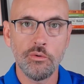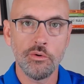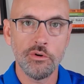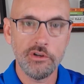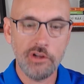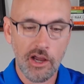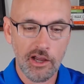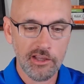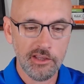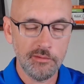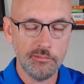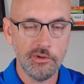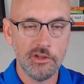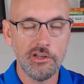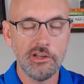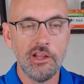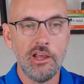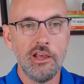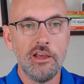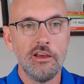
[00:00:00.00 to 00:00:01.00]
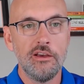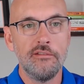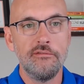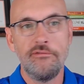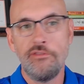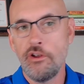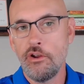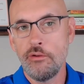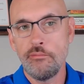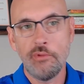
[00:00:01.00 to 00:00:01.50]
or document,
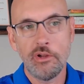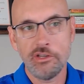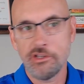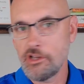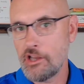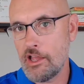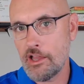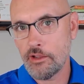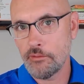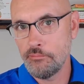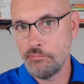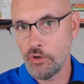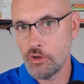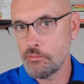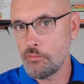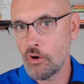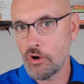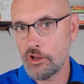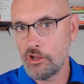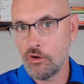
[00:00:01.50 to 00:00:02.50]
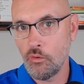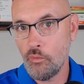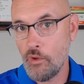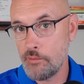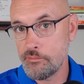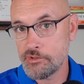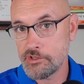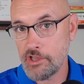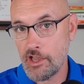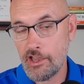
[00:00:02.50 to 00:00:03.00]
very much like bookmarking a
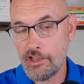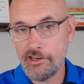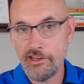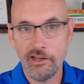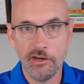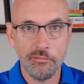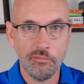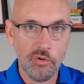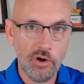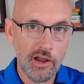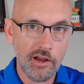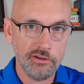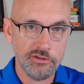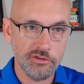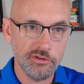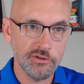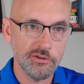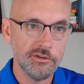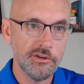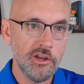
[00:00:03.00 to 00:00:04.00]
website in a browser.